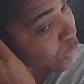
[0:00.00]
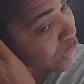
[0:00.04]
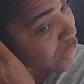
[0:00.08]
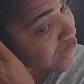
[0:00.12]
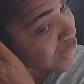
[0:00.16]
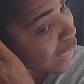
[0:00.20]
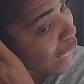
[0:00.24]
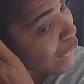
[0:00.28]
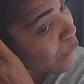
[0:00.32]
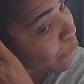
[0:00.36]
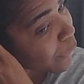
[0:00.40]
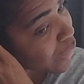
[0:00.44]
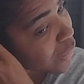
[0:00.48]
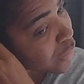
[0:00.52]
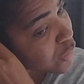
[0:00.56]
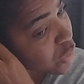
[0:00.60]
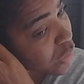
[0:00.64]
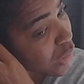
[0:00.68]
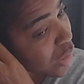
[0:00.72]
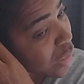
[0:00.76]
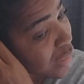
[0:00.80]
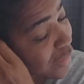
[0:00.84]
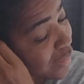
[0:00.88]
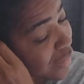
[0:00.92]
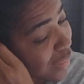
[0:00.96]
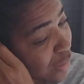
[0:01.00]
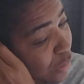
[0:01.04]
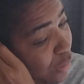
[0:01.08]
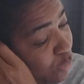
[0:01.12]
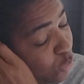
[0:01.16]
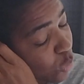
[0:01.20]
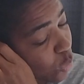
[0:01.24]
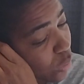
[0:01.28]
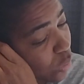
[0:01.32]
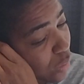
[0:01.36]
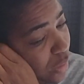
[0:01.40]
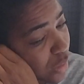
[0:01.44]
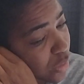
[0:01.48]
that much, then of
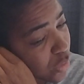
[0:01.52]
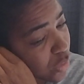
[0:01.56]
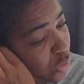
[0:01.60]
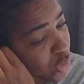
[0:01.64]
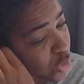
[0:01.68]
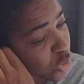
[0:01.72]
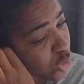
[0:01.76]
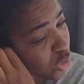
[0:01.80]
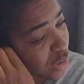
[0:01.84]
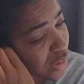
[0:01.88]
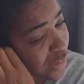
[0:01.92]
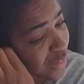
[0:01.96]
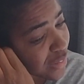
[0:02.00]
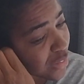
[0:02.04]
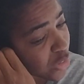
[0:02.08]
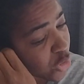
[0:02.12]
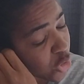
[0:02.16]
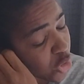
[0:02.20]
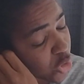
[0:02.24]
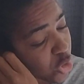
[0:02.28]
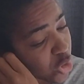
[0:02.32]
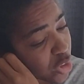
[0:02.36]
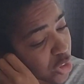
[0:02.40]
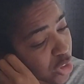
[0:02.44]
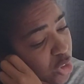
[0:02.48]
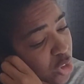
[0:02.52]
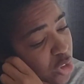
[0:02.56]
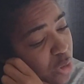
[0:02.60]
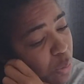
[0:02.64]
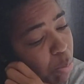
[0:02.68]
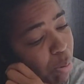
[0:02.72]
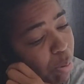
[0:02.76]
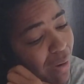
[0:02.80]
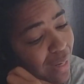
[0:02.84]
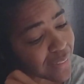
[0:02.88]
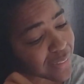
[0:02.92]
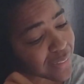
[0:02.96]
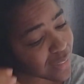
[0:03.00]
course she should
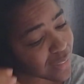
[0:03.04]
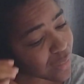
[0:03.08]
price it at